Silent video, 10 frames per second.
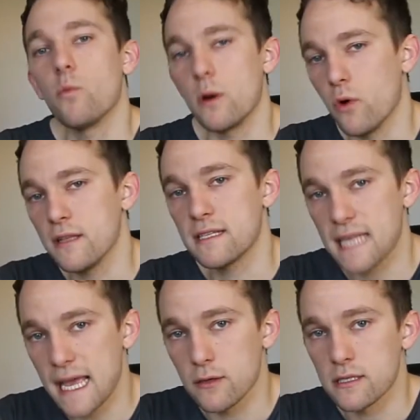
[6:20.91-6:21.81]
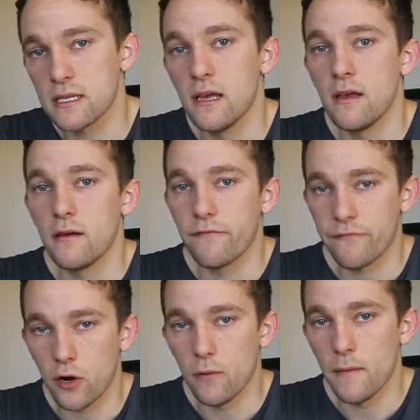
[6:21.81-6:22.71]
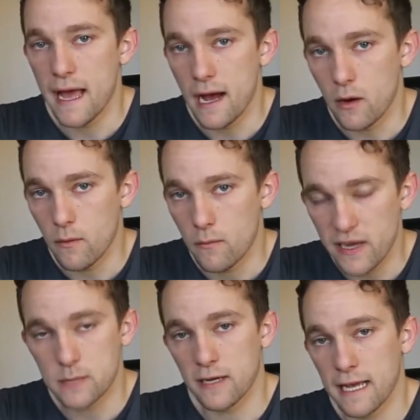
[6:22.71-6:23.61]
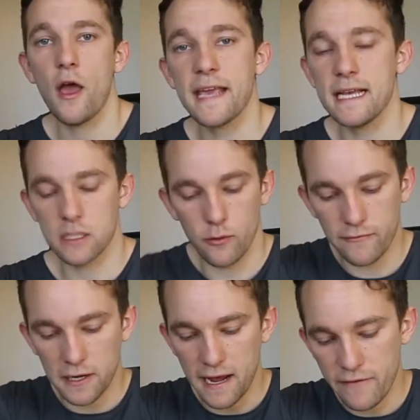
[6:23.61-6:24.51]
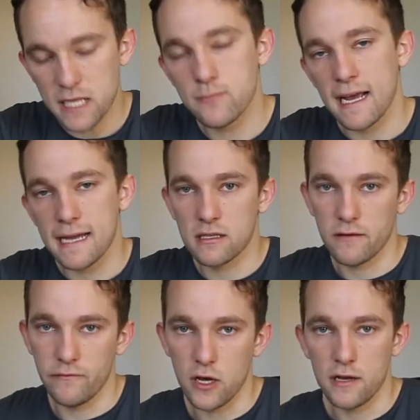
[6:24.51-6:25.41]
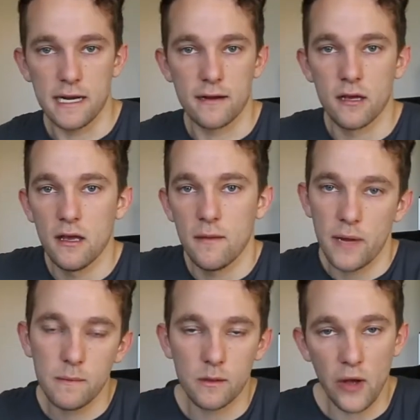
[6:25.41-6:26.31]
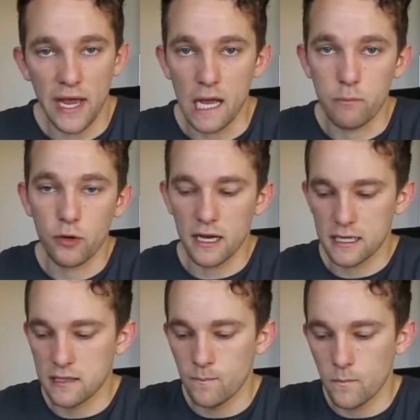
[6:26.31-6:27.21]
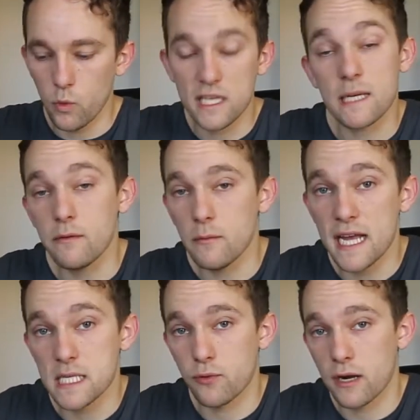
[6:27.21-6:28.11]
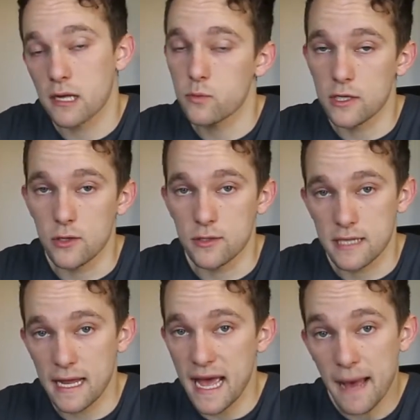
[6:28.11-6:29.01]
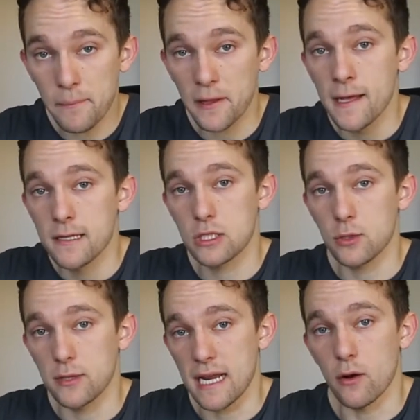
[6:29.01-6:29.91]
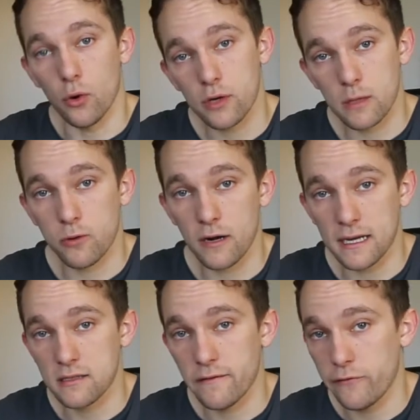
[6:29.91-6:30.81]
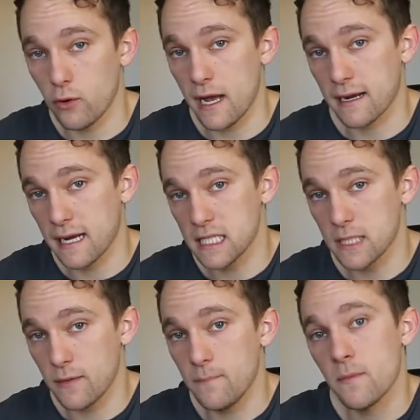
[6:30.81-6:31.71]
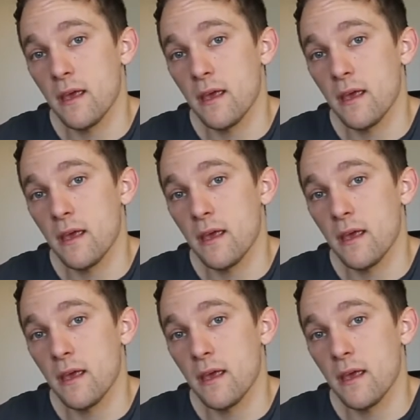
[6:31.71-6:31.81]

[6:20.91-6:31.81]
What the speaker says: We want sales from our Facebook ads. Okay, so we've got our Facebook ads converting, people are buying our products. When someone buys a product, we use that app to then order the product for our customer.